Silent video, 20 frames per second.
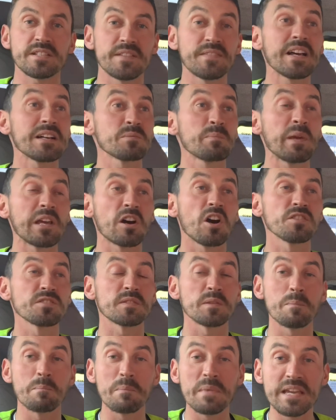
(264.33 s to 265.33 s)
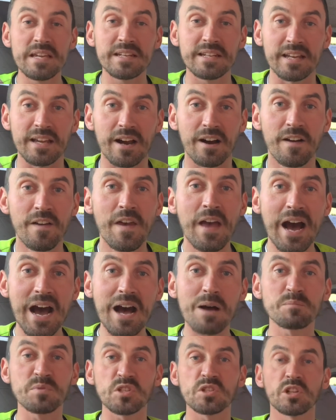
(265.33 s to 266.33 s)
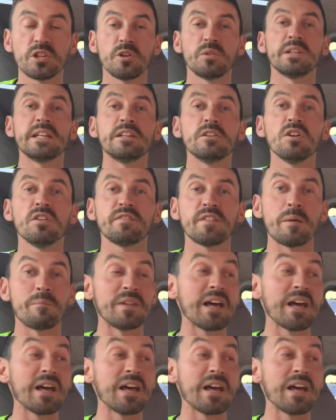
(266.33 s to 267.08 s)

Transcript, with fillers: And that's because the media absolutely love him.